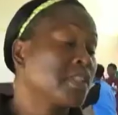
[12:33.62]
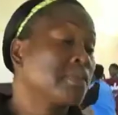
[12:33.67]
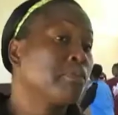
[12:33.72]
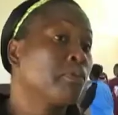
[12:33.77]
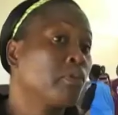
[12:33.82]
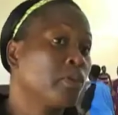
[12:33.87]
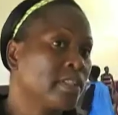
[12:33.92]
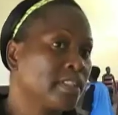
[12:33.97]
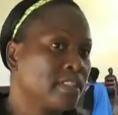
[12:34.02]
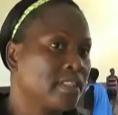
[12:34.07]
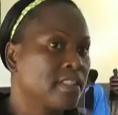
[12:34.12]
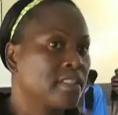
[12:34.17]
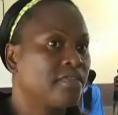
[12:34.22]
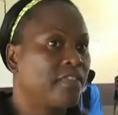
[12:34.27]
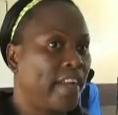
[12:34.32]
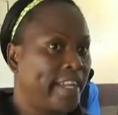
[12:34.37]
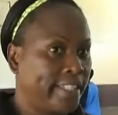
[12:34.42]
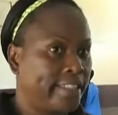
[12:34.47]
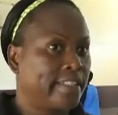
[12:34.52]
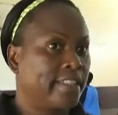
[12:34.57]
Sports is
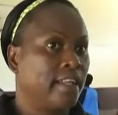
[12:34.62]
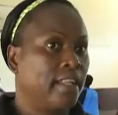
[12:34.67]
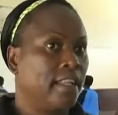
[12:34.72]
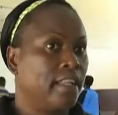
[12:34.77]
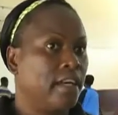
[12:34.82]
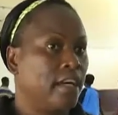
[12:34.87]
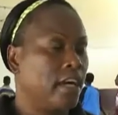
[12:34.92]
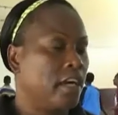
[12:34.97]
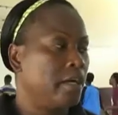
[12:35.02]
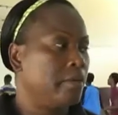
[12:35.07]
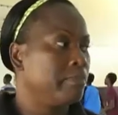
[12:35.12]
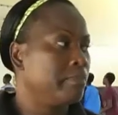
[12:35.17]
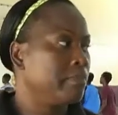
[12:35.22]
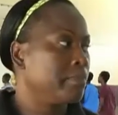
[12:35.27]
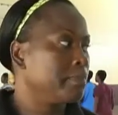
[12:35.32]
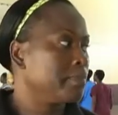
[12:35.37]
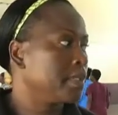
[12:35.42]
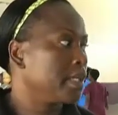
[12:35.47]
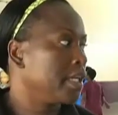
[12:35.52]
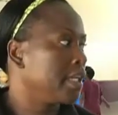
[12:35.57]
vital.
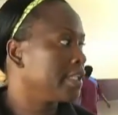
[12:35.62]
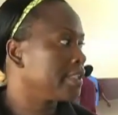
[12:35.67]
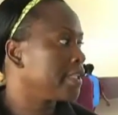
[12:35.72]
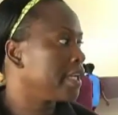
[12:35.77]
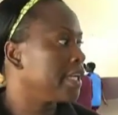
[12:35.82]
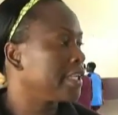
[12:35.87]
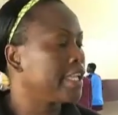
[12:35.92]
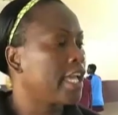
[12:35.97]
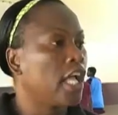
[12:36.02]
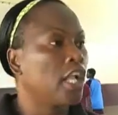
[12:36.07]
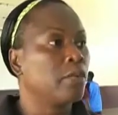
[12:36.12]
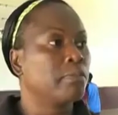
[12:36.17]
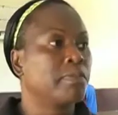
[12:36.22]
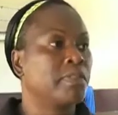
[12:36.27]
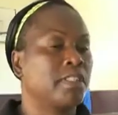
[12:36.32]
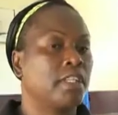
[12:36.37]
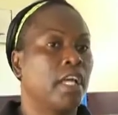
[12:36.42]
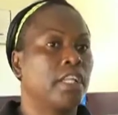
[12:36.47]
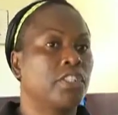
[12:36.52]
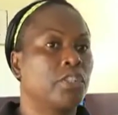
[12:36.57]
It
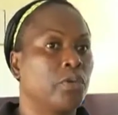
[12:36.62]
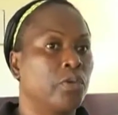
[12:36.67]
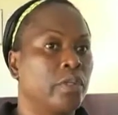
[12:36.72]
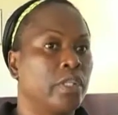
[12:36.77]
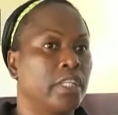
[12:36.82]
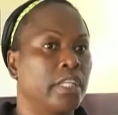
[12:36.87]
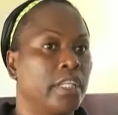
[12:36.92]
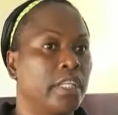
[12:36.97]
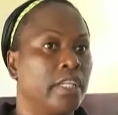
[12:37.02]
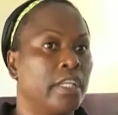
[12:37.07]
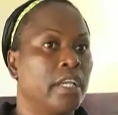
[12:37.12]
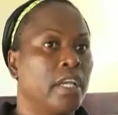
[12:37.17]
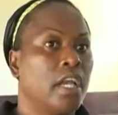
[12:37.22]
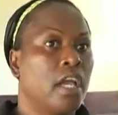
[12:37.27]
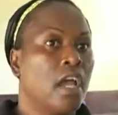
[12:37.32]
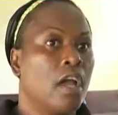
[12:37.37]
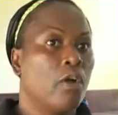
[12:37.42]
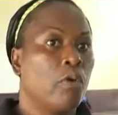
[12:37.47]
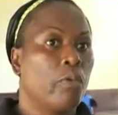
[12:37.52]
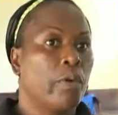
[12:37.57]
helps not only
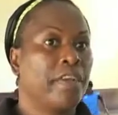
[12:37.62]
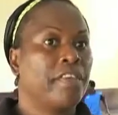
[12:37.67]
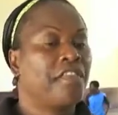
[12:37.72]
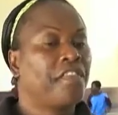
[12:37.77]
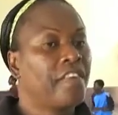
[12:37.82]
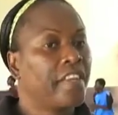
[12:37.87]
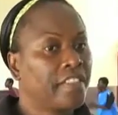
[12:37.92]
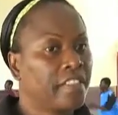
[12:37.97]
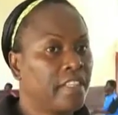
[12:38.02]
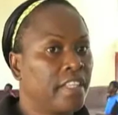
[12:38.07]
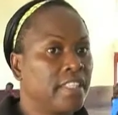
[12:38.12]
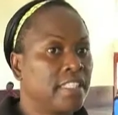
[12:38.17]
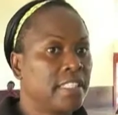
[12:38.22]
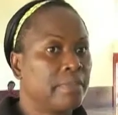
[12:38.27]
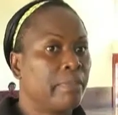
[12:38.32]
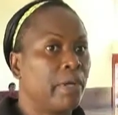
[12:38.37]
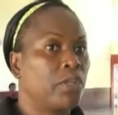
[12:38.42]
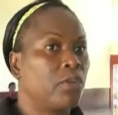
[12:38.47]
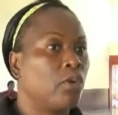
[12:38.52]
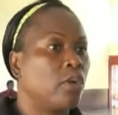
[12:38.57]
with
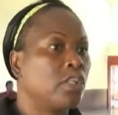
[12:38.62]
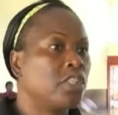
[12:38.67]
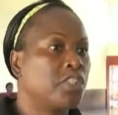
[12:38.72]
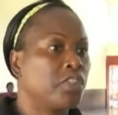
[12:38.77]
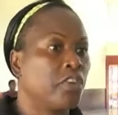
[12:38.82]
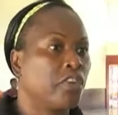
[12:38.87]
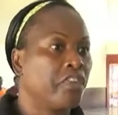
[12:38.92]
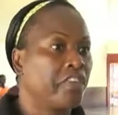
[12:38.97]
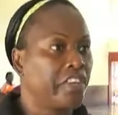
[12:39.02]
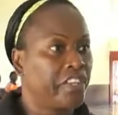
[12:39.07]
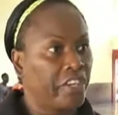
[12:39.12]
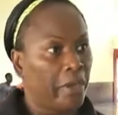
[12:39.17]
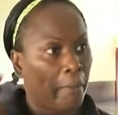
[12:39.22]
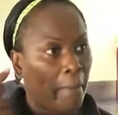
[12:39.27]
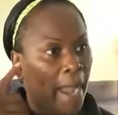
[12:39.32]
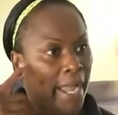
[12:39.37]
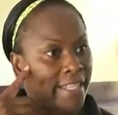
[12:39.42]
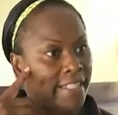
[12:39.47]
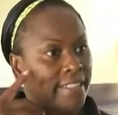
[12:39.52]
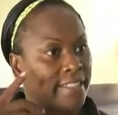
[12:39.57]
fitness, but also for your
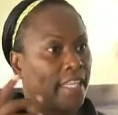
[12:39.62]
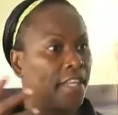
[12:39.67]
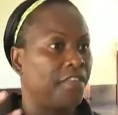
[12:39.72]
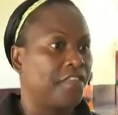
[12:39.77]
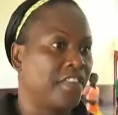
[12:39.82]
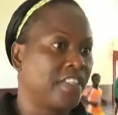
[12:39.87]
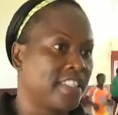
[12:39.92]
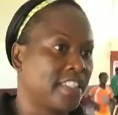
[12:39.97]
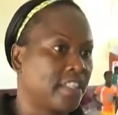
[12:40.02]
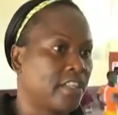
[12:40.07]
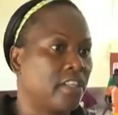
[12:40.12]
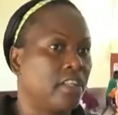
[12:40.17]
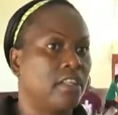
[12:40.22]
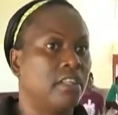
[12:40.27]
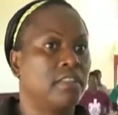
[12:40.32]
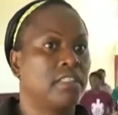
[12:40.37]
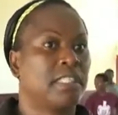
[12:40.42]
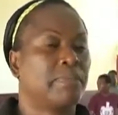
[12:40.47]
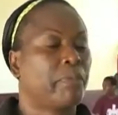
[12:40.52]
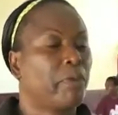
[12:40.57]
mindset,
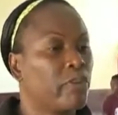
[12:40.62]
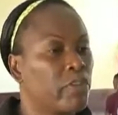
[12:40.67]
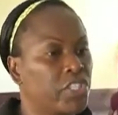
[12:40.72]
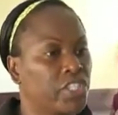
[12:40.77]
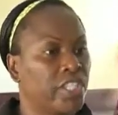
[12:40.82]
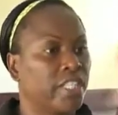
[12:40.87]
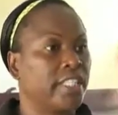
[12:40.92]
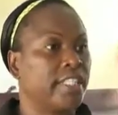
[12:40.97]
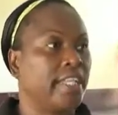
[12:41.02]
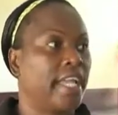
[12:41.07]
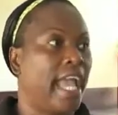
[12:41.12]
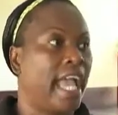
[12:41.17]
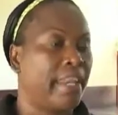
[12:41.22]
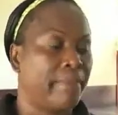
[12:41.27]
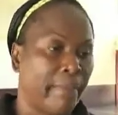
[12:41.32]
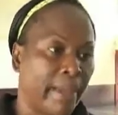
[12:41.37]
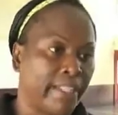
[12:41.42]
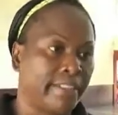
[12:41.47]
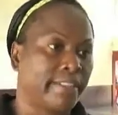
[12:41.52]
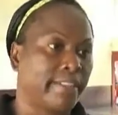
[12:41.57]
physical, spiritually,
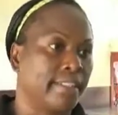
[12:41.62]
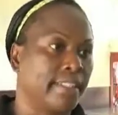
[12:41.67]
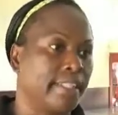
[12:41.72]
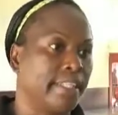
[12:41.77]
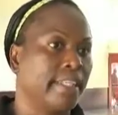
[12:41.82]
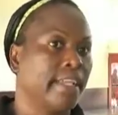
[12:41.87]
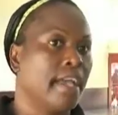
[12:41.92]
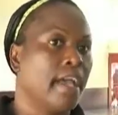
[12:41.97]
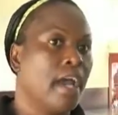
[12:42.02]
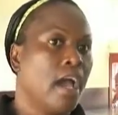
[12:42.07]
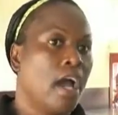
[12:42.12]
and mentally.